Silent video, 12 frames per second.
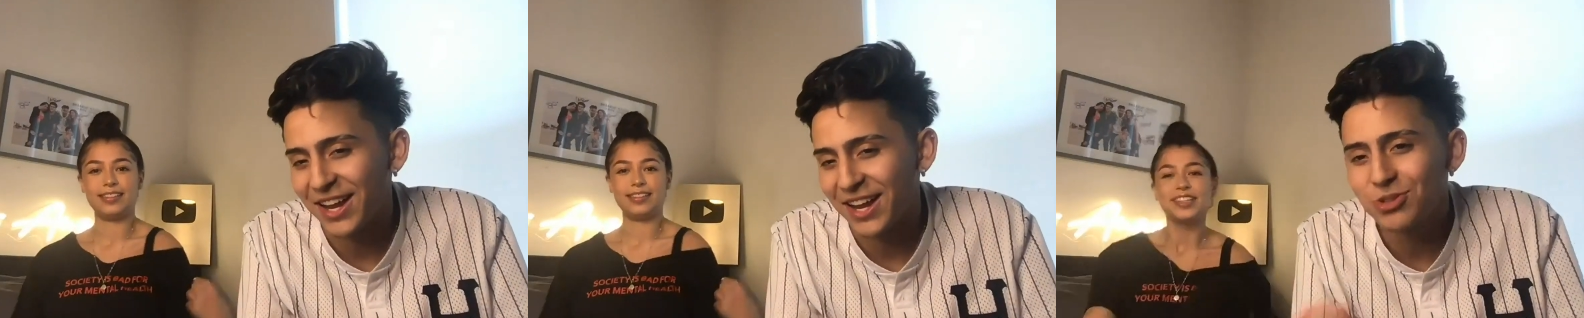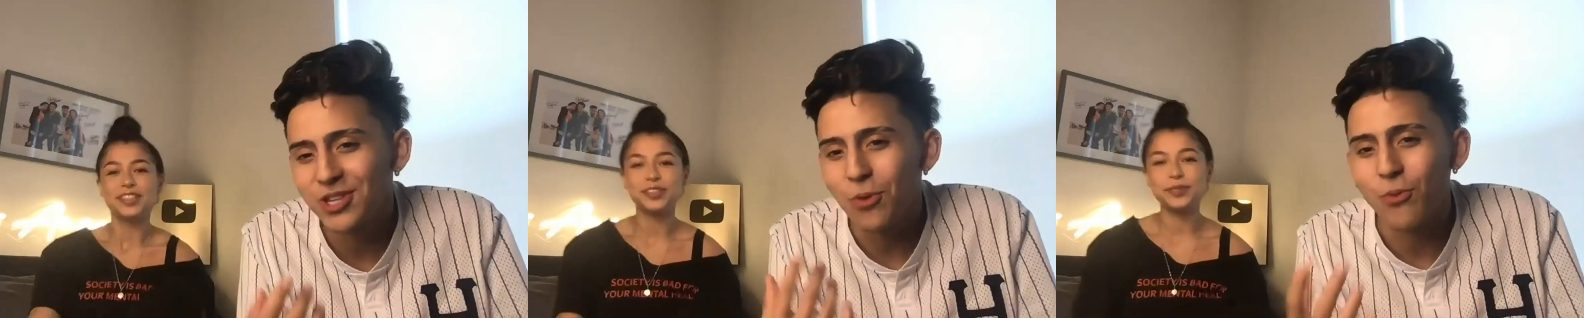
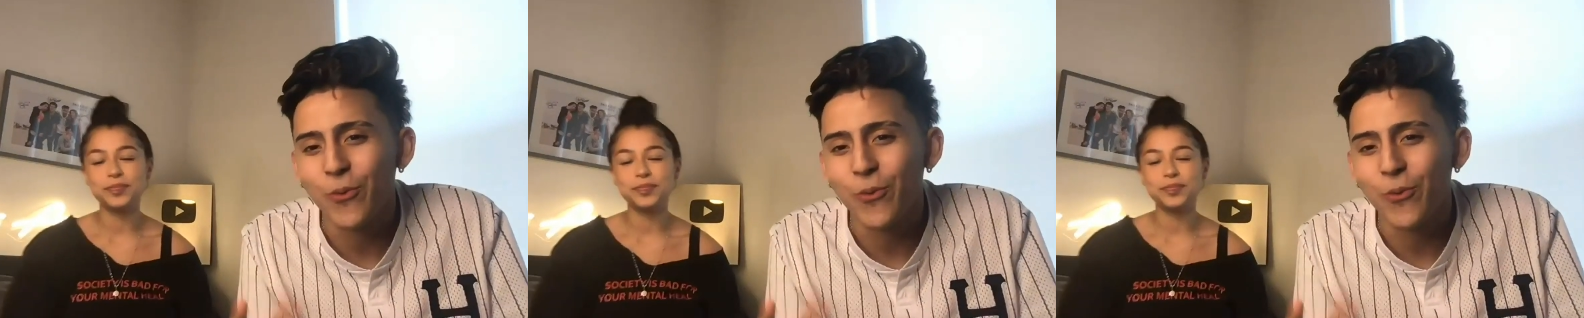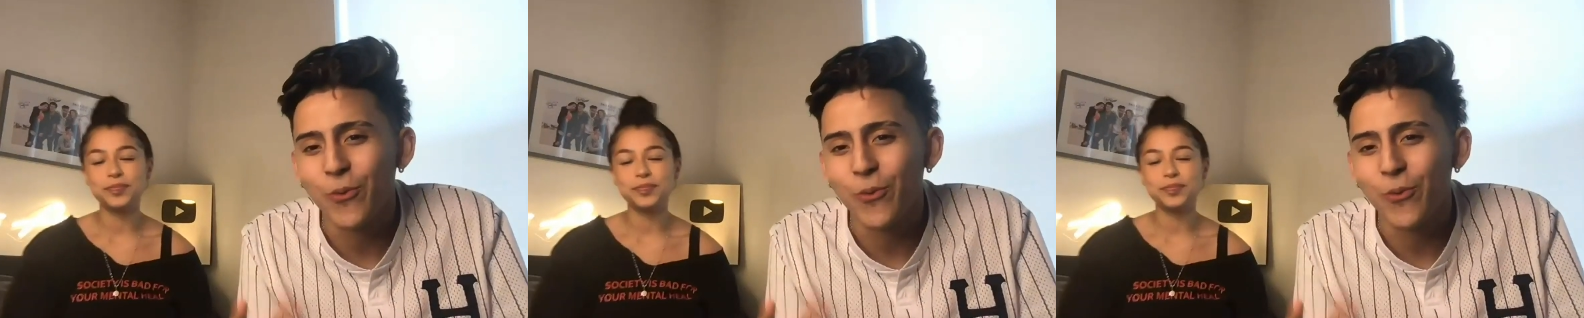Speaker 1: She was like
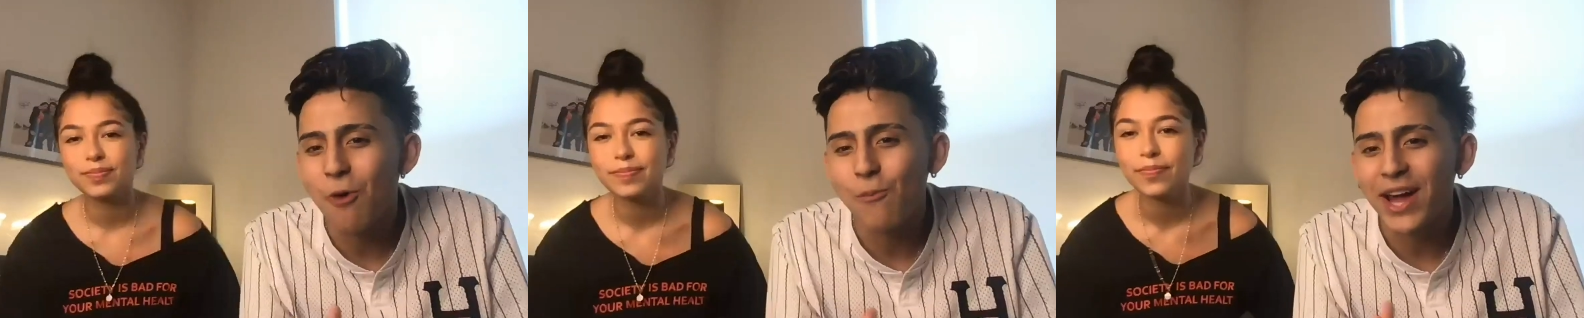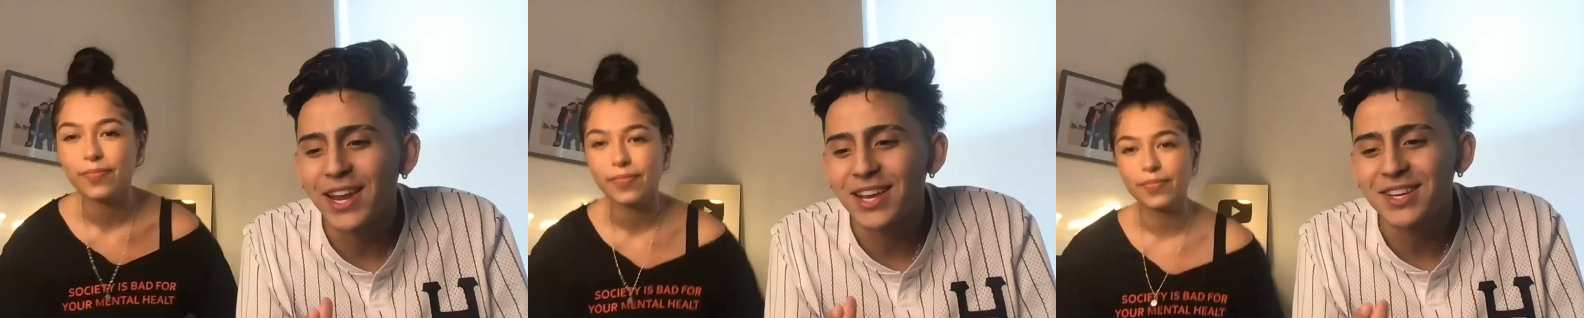weirded out
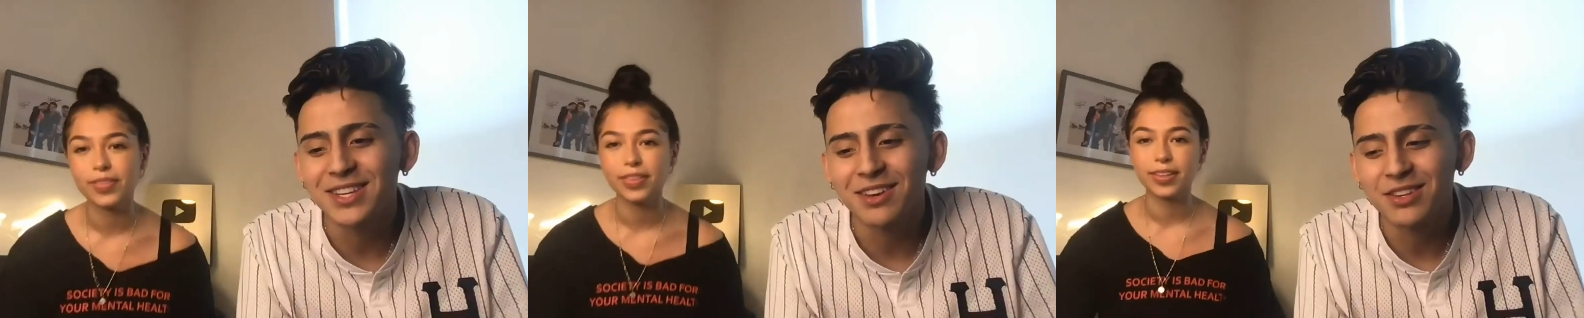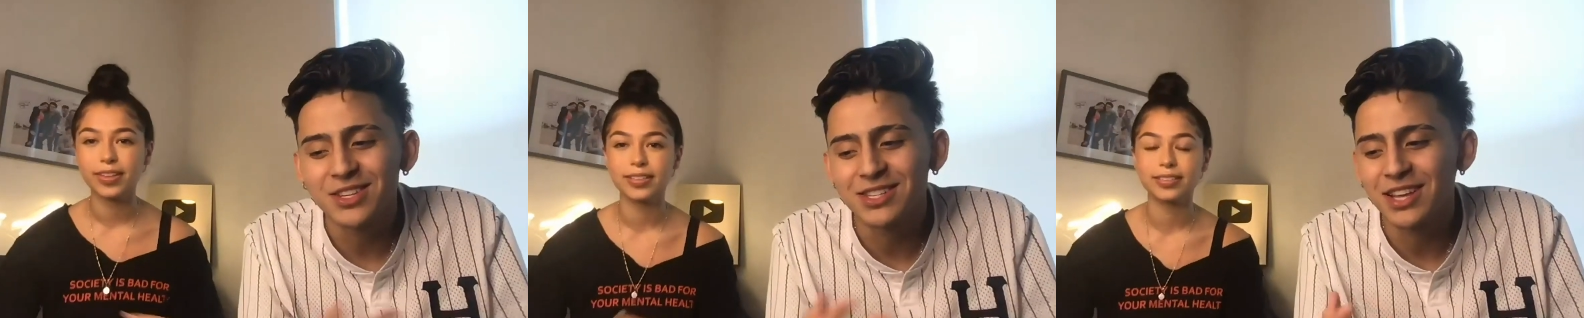by it. She,
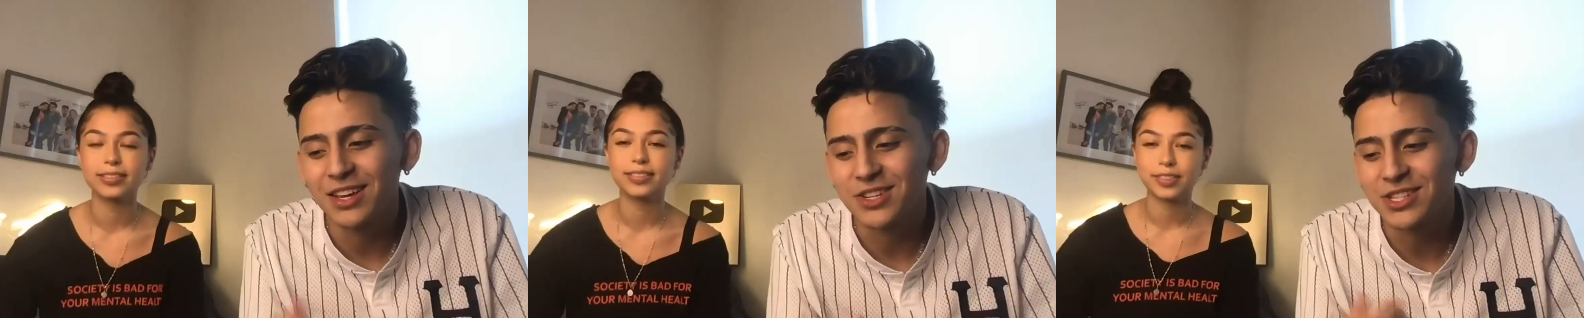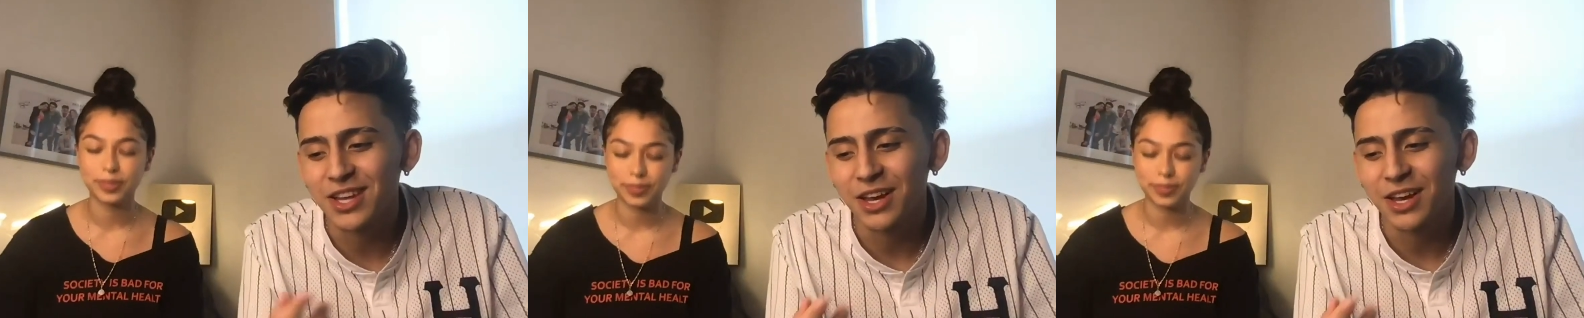she's like
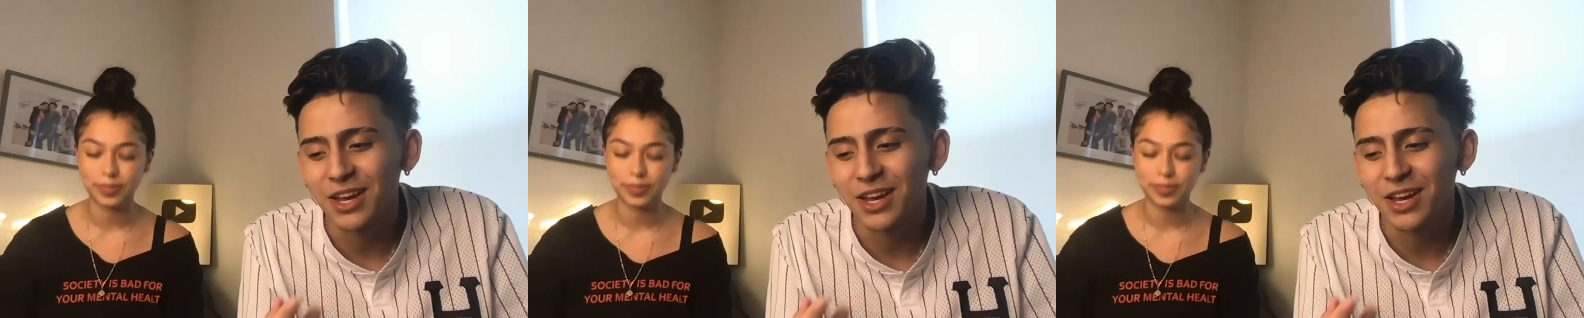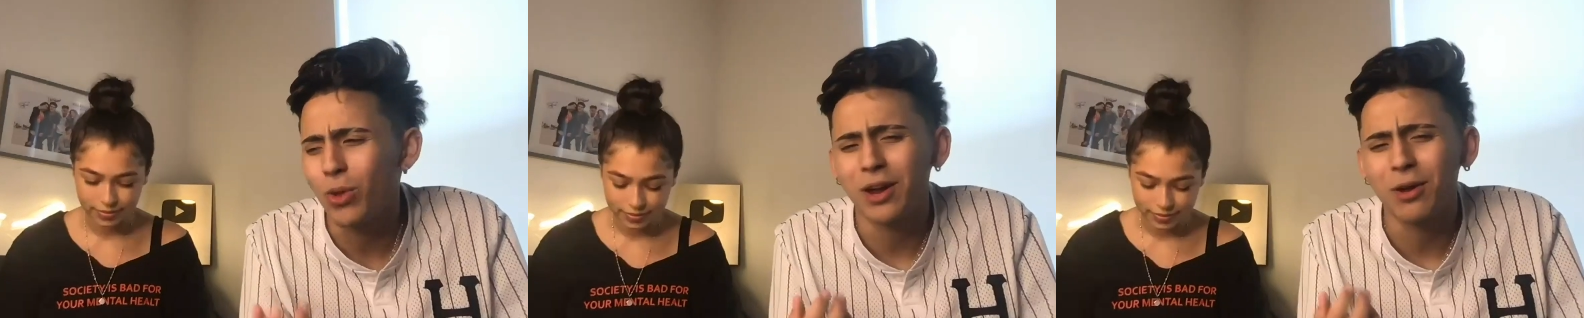she's like bro
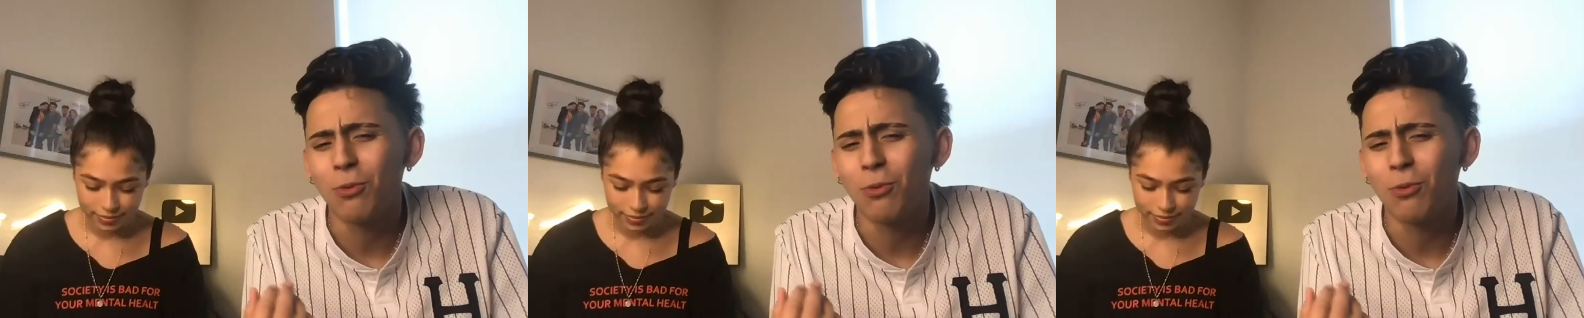like